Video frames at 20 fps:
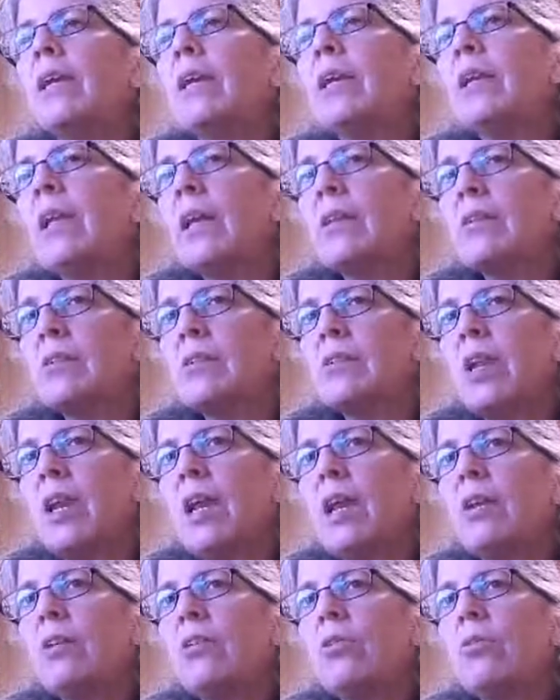By taking
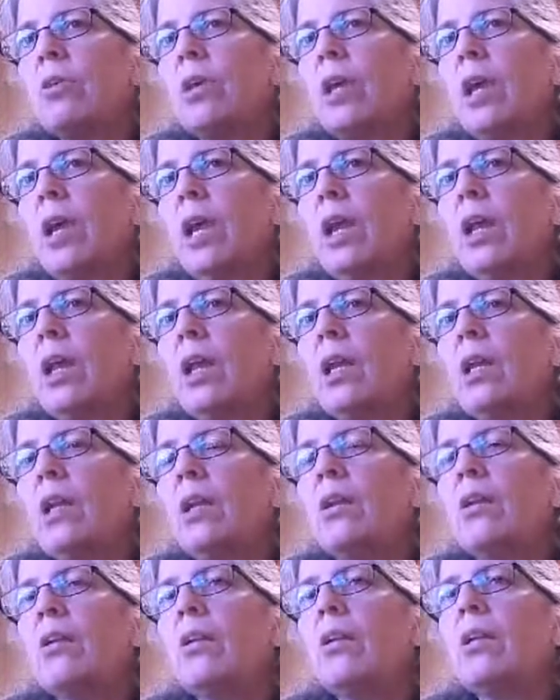that stand, you
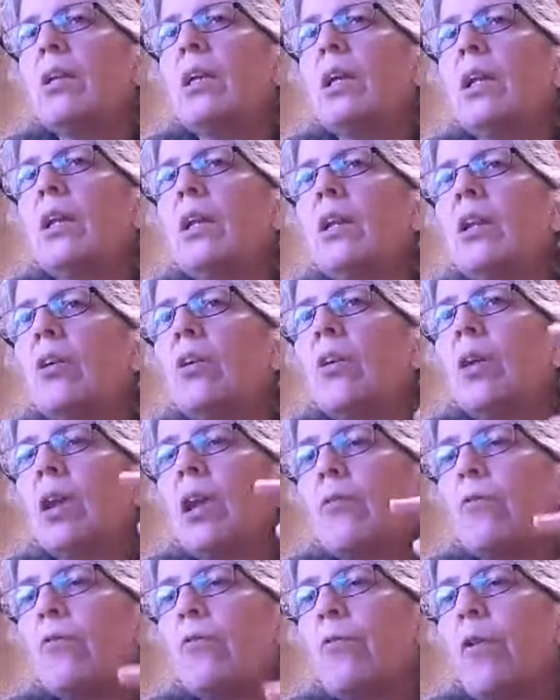can get
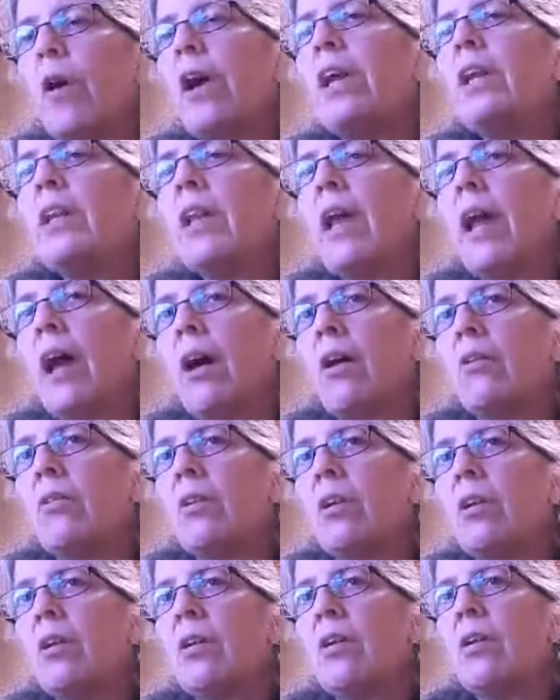in there and find
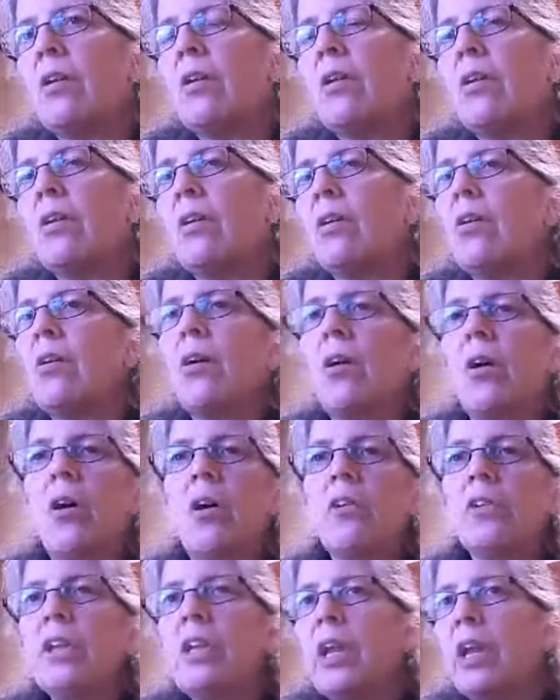out
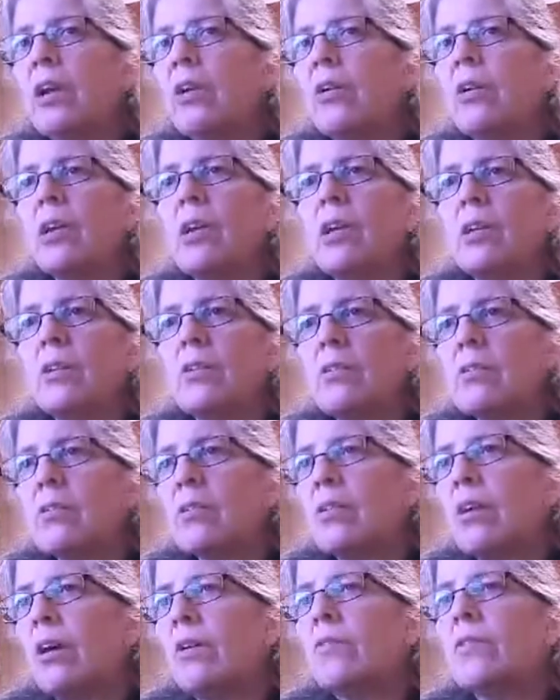all the
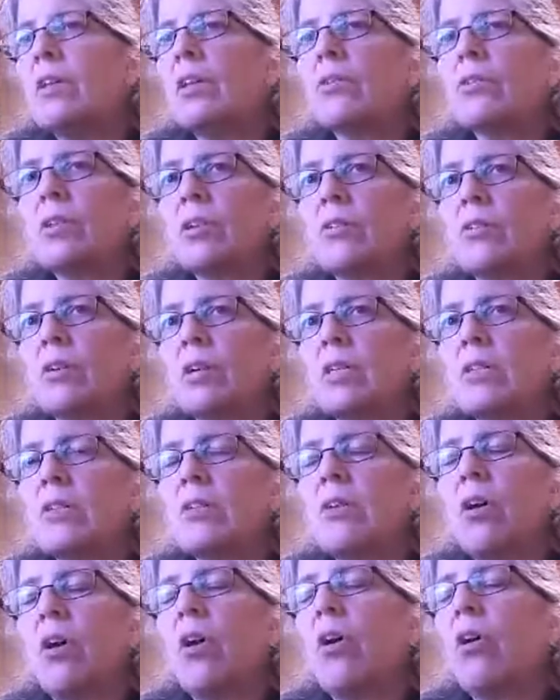areas of their
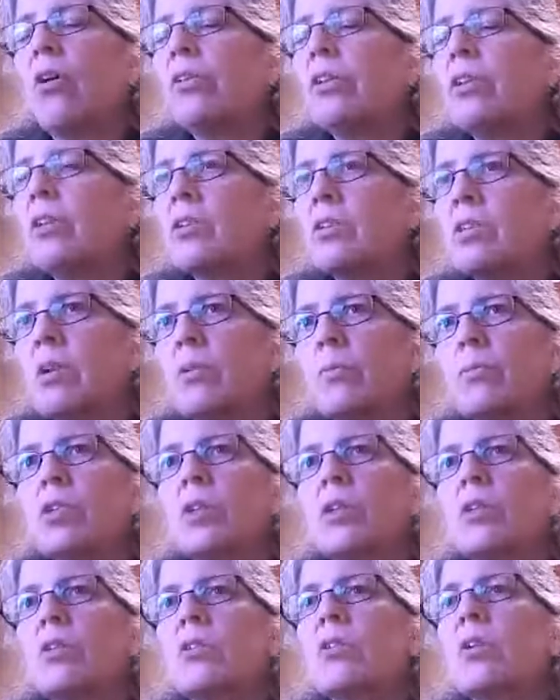theories, all the
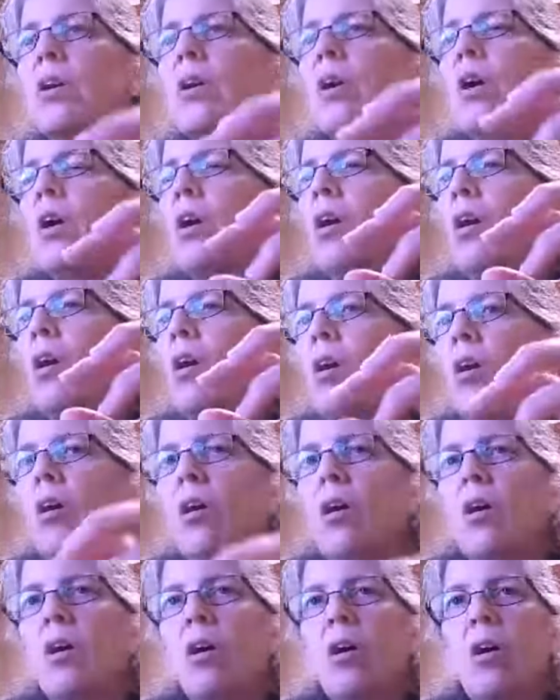assumptions,
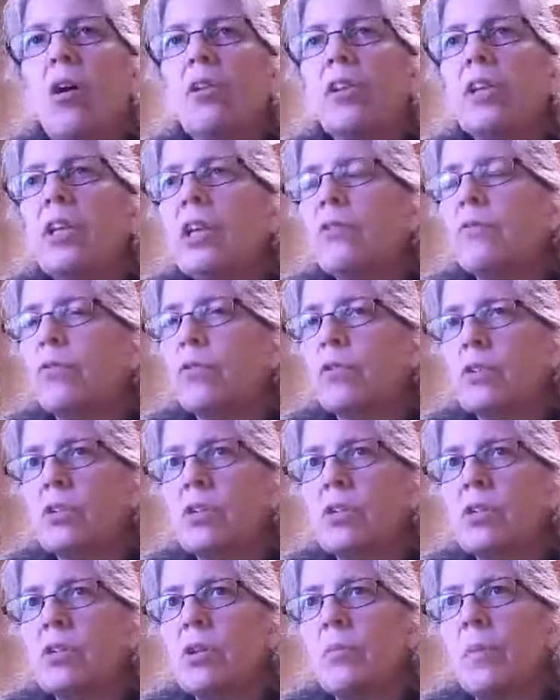all the
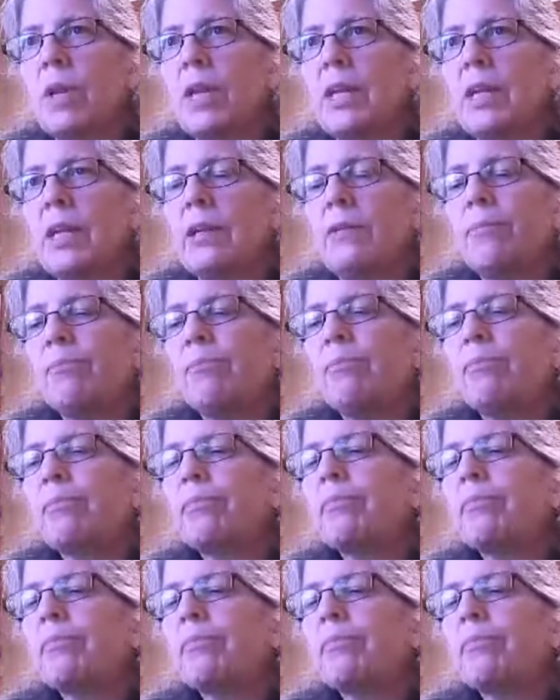inferences they're making.